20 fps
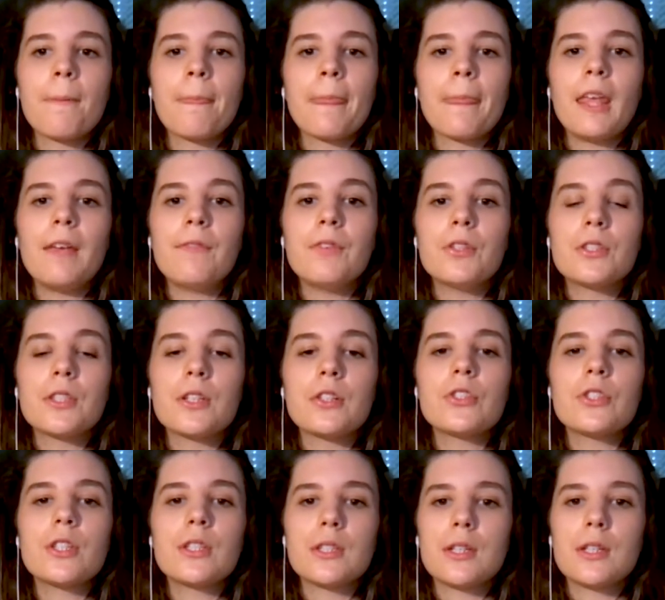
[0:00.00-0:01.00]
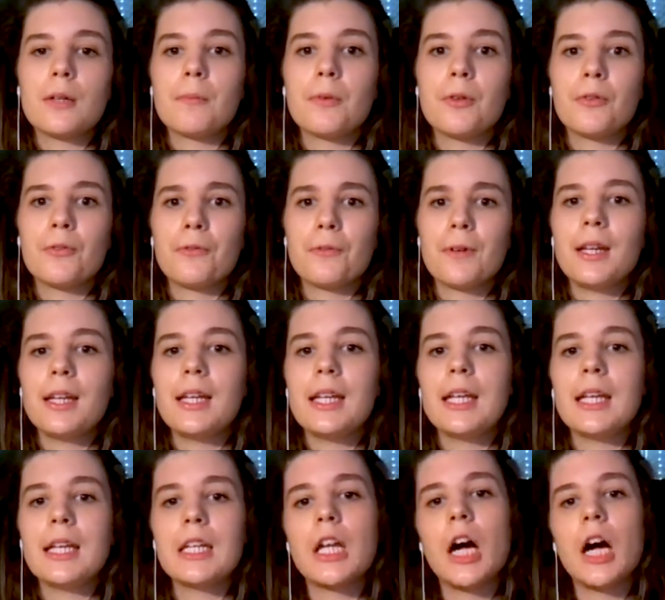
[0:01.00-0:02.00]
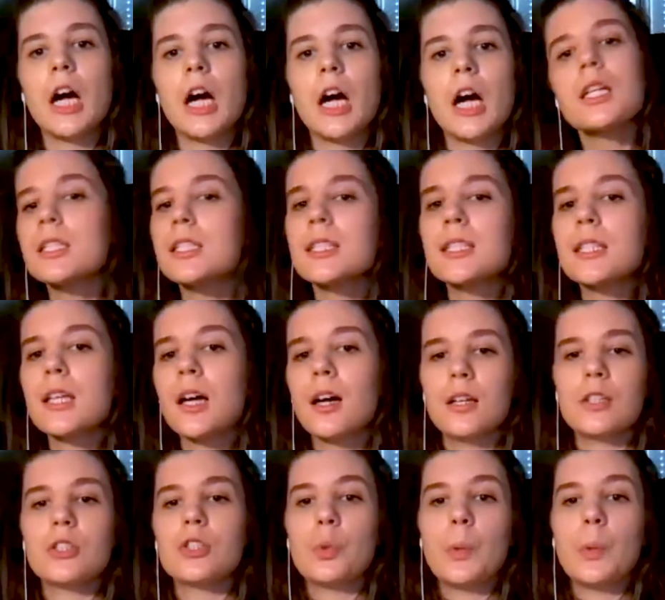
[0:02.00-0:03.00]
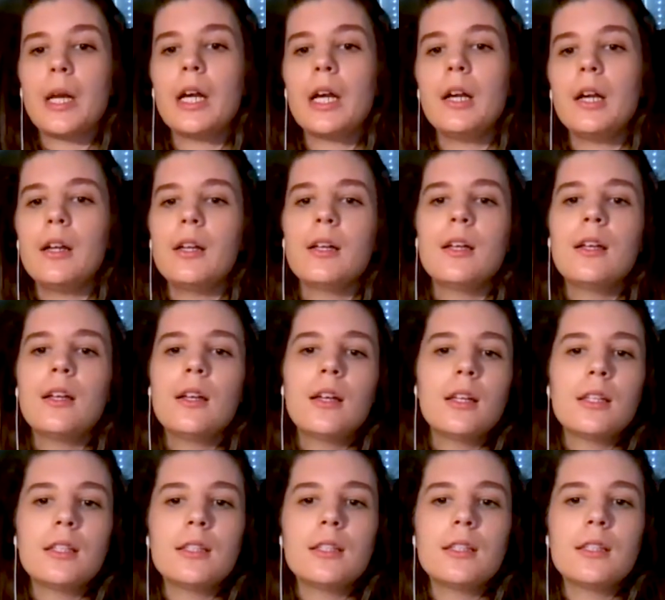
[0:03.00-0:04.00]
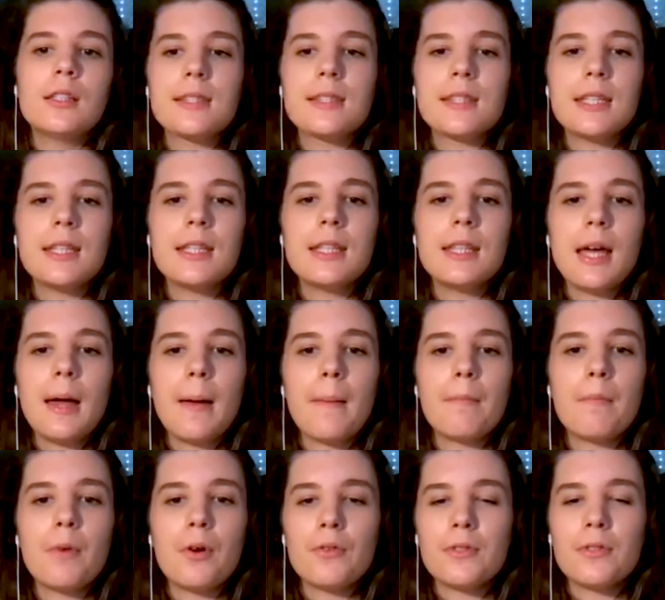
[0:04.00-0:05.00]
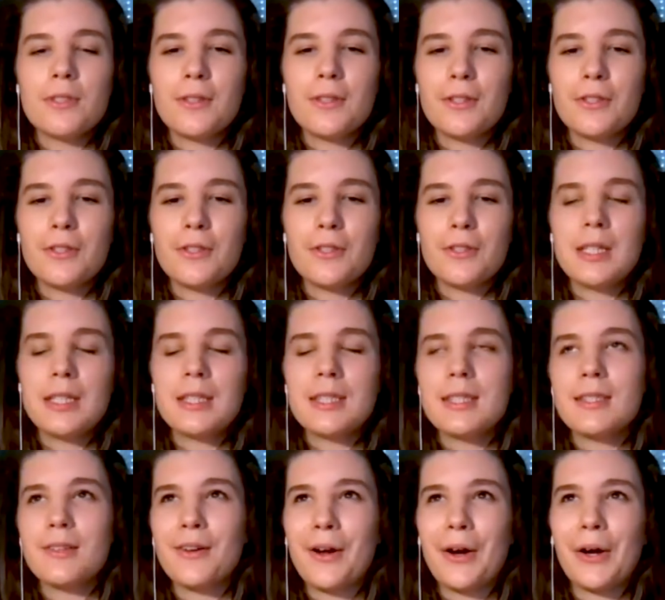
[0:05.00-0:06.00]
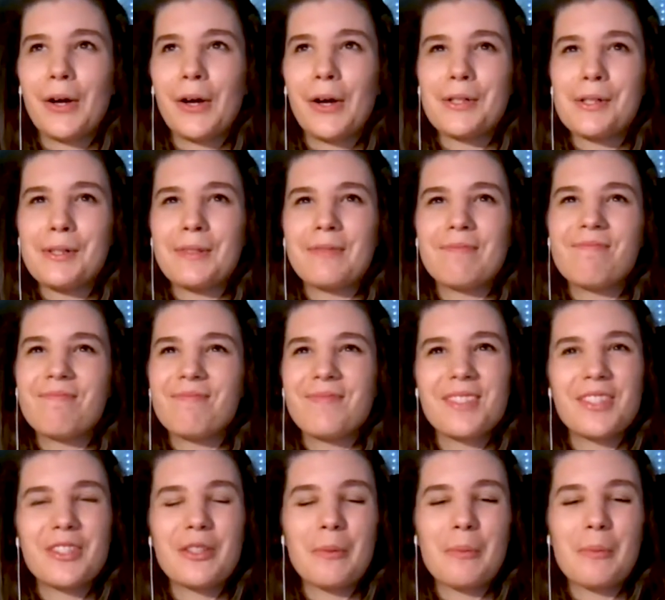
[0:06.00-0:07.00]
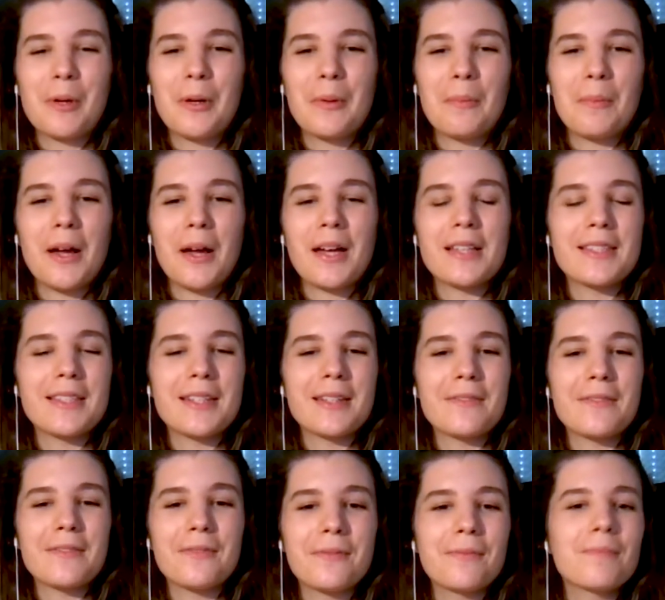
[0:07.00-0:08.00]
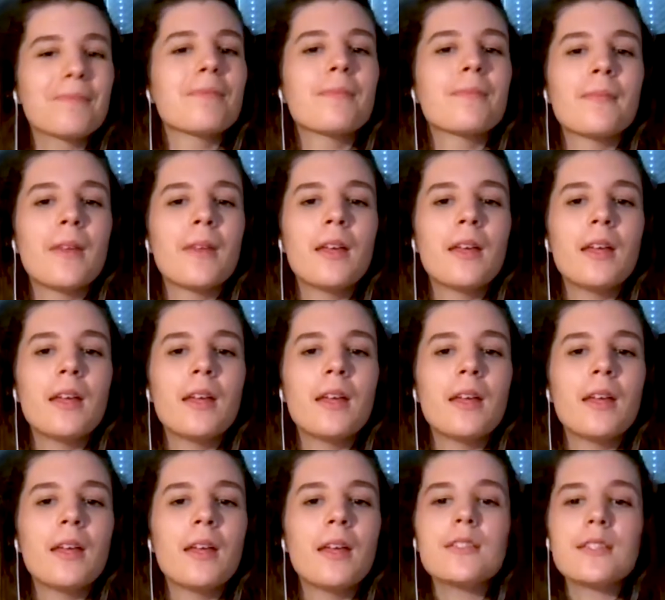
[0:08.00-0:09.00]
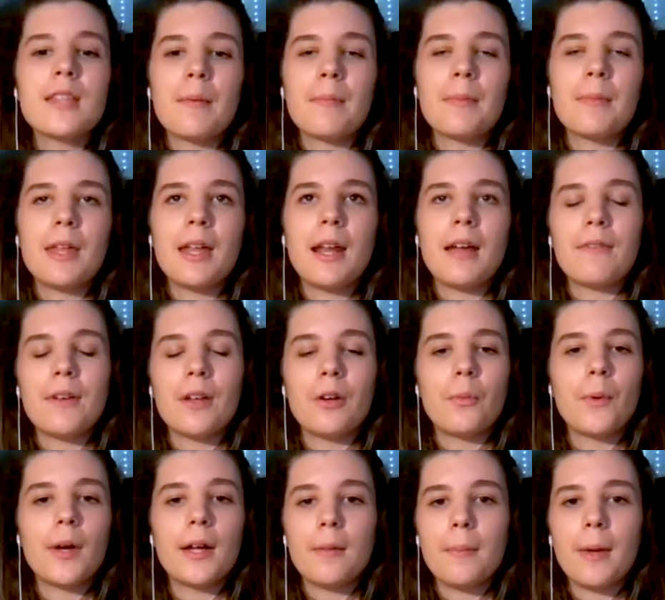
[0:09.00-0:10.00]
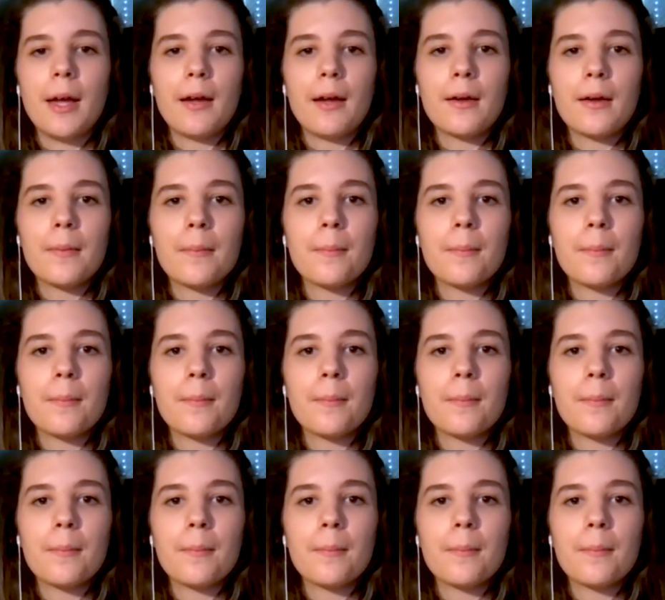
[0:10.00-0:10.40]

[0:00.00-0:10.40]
If you search the term reading docs on Twitter, you'll see that most of the tweets aren't super positive. Here are some that I found a while back.